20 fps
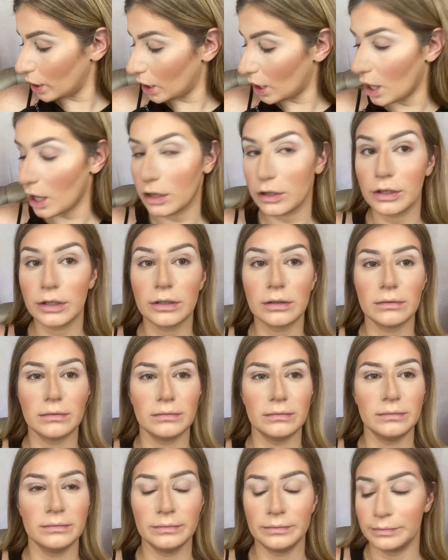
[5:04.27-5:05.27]
colored
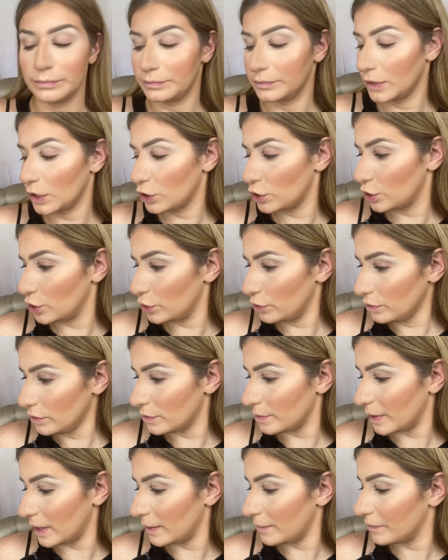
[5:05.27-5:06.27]
excuse
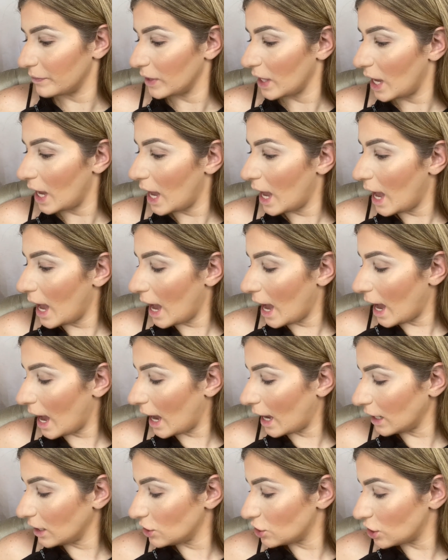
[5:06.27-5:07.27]
me,
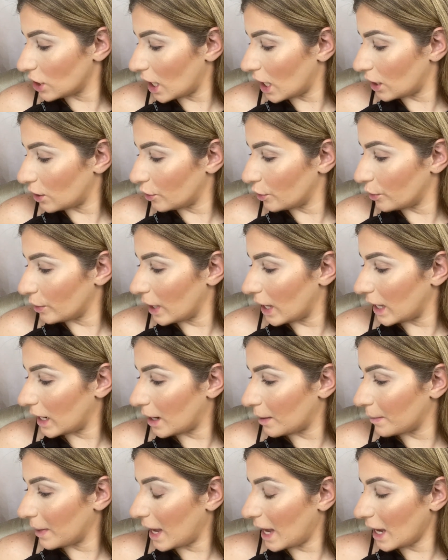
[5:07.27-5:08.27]
eyeshadow, and
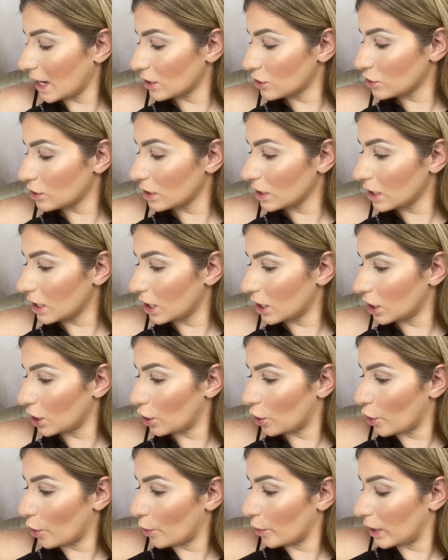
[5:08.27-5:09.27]
I'm actually gonna
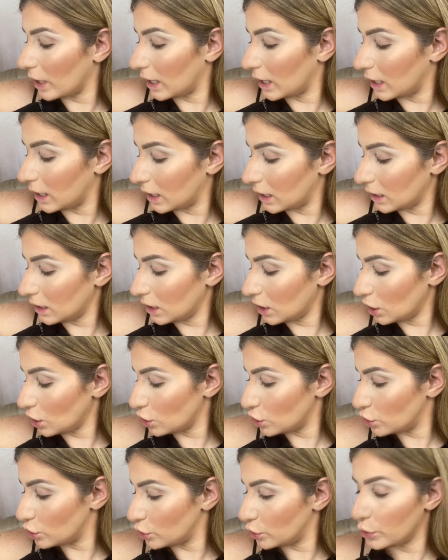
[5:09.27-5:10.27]
go in
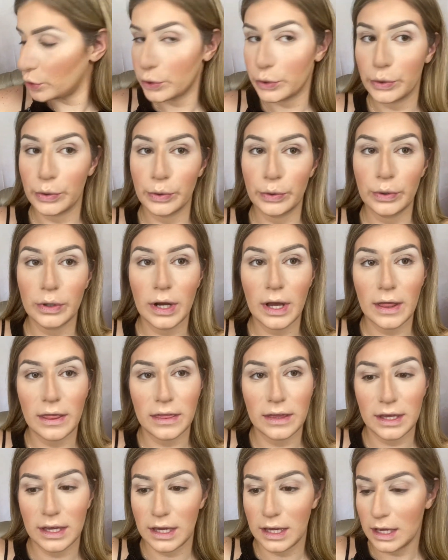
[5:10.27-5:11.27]
to
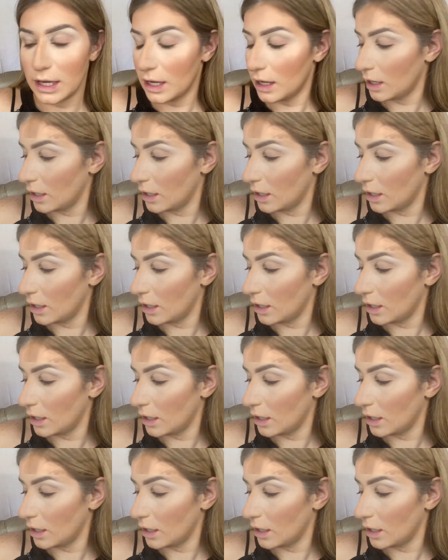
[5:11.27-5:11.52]
the